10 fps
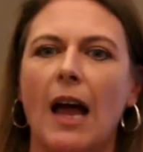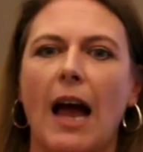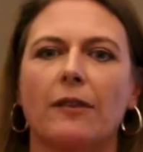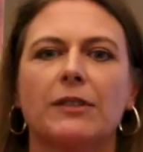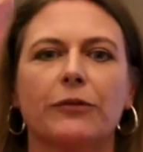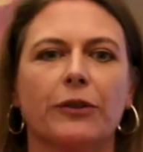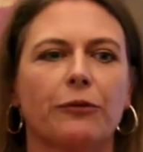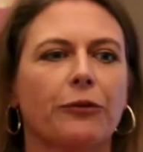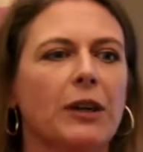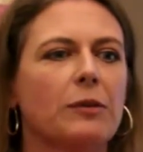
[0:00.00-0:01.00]
have
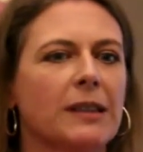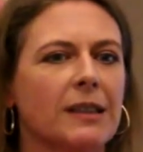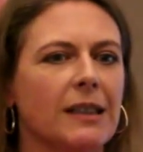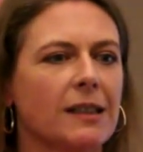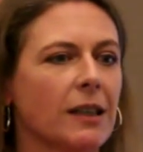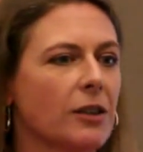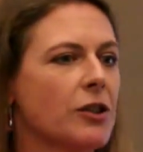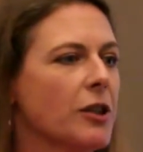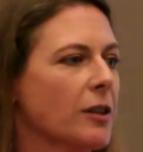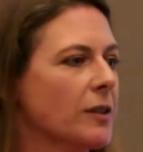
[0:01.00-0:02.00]
different frequency
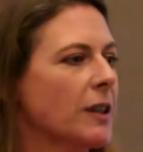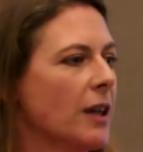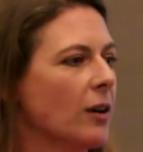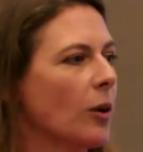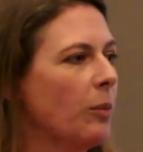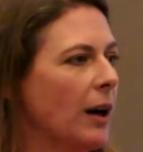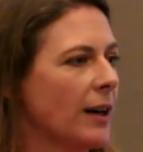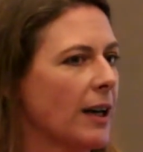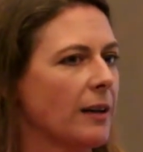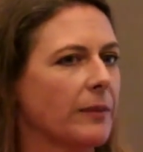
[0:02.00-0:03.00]
signatures in our
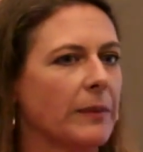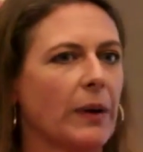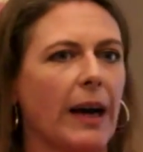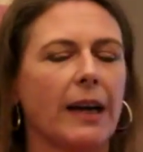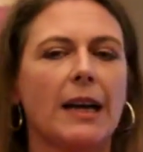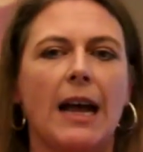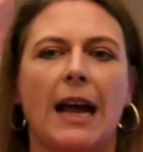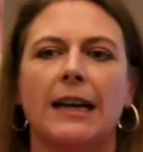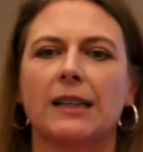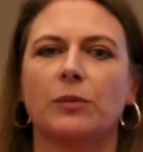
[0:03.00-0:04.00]
body. Okay?
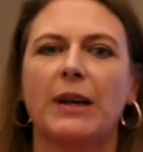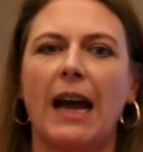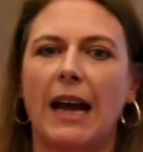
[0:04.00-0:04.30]
And as we